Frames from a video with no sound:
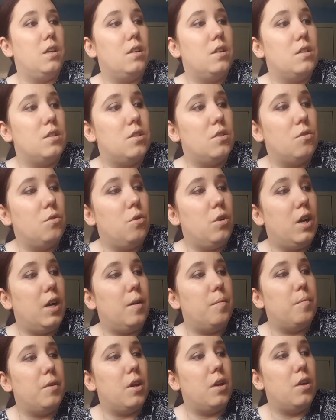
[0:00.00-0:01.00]
So
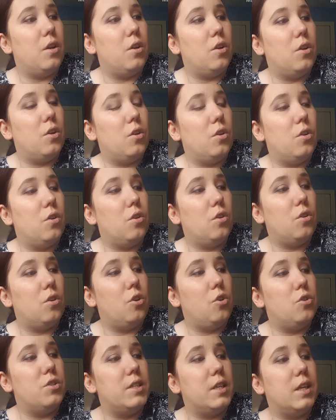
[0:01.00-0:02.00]
I'm
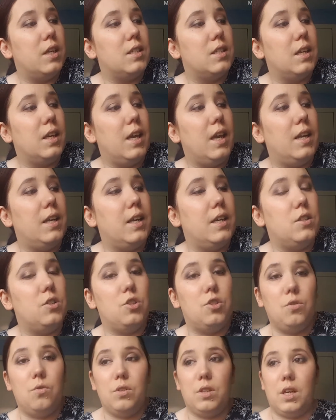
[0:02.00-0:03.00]
using, because again I
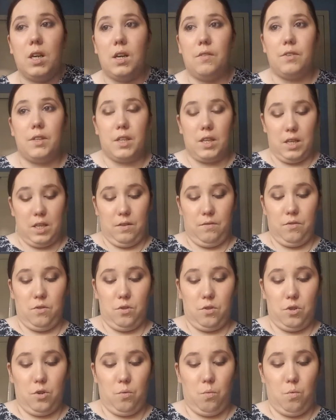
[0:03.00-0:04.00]
don't have an
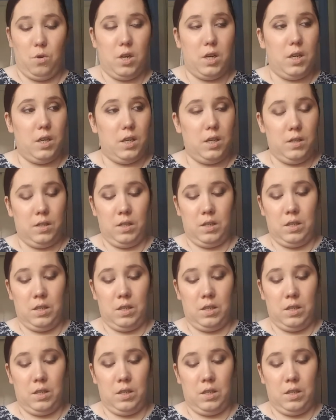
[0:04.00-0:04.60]
Avon one,